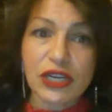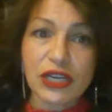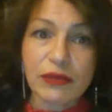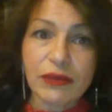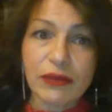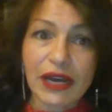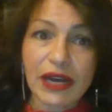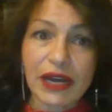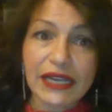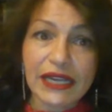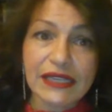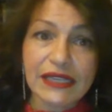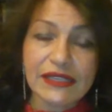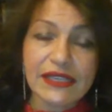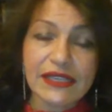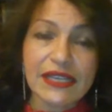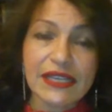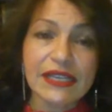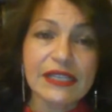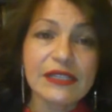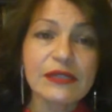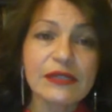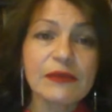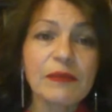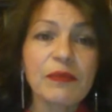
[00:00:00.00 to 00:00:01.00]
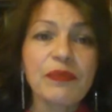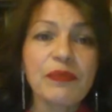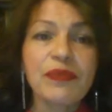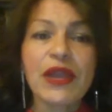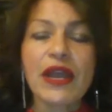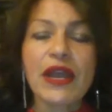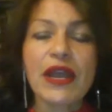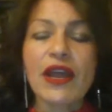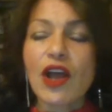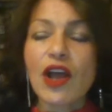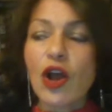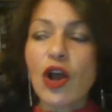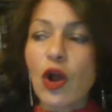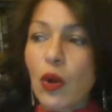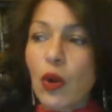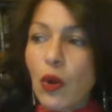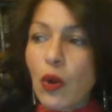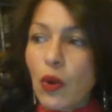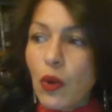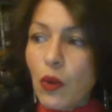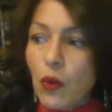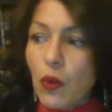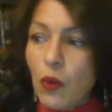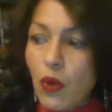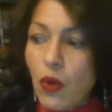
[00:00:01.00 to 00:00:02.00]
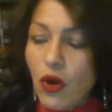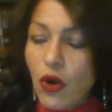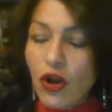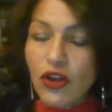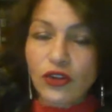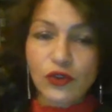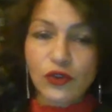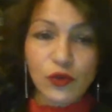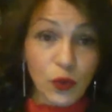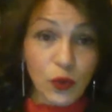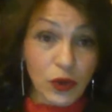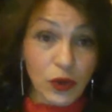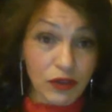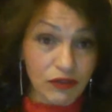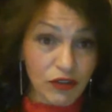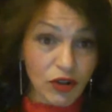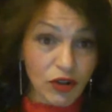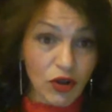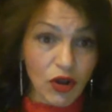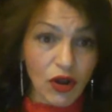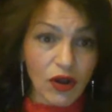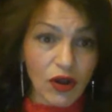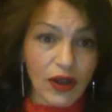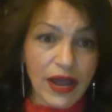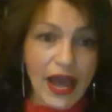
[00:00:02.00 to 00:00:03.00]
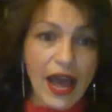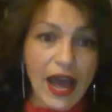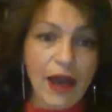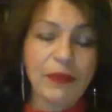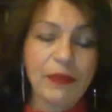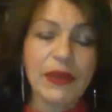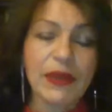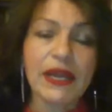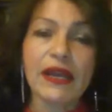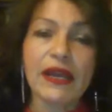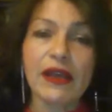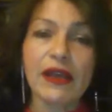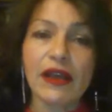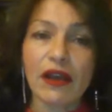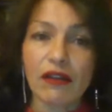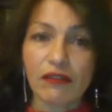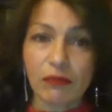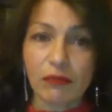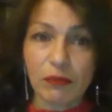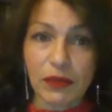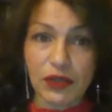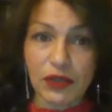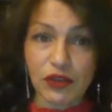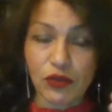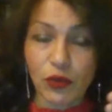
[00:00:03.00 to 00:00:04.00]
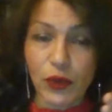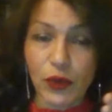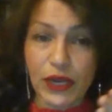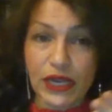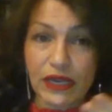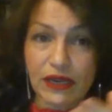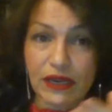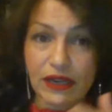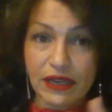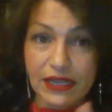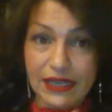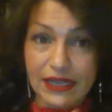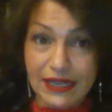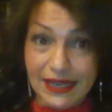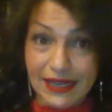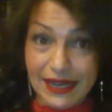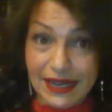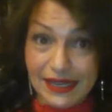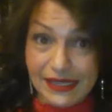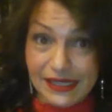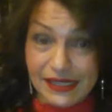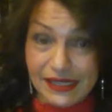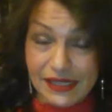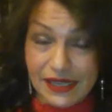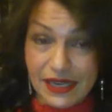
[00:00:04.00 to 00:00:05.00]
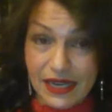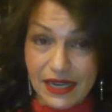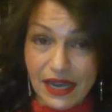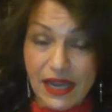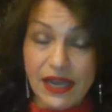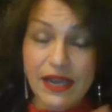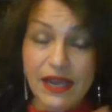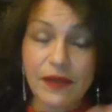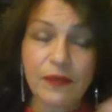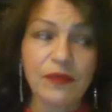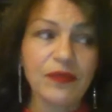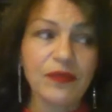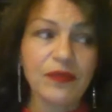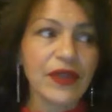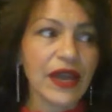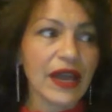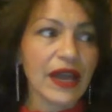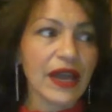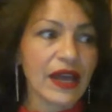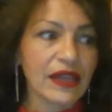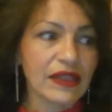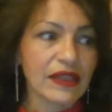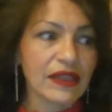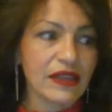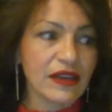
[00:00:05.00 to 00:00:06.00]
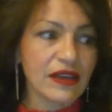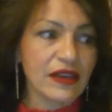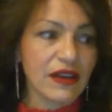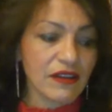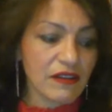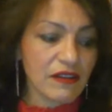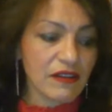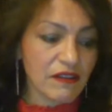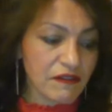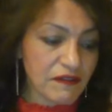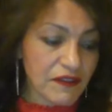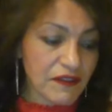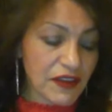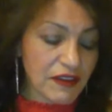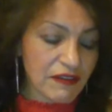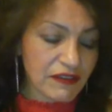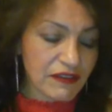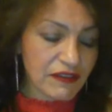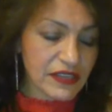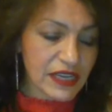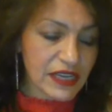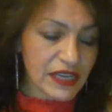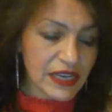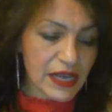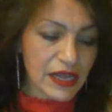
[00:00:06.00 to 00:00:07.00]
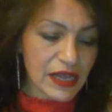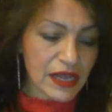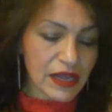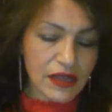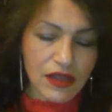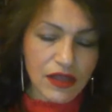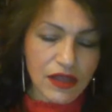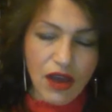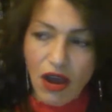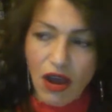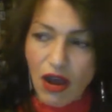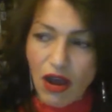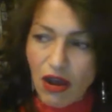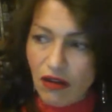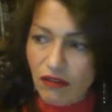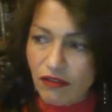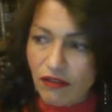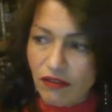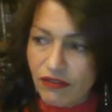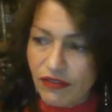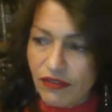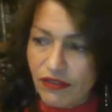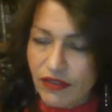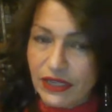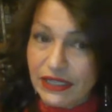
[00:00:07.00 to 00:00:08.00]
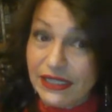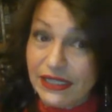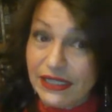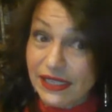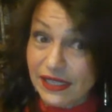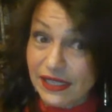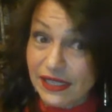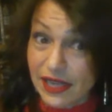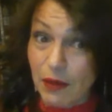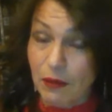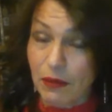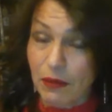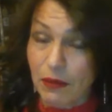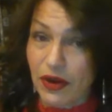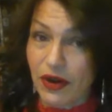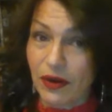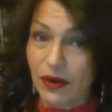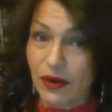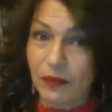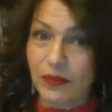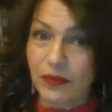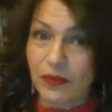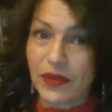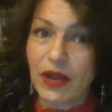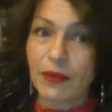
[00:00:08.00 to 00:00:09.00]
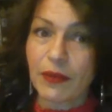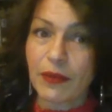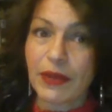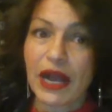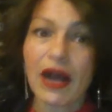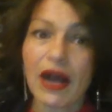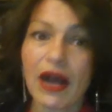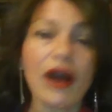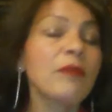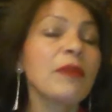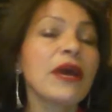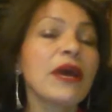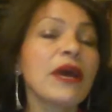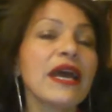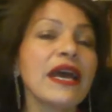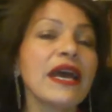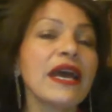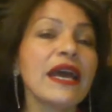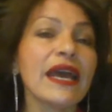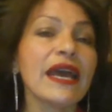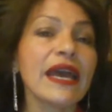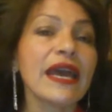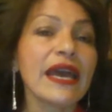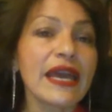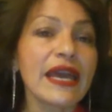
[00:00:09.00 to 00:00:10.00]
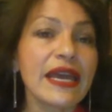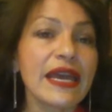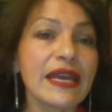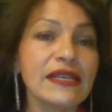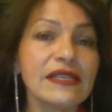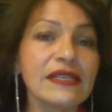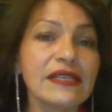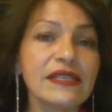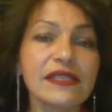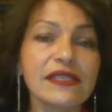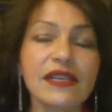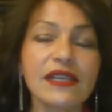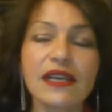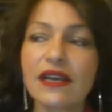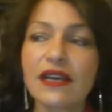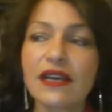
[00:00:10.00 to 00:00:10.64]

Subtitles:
minded, what we've got happening between yesterday and the 15th of December coming up is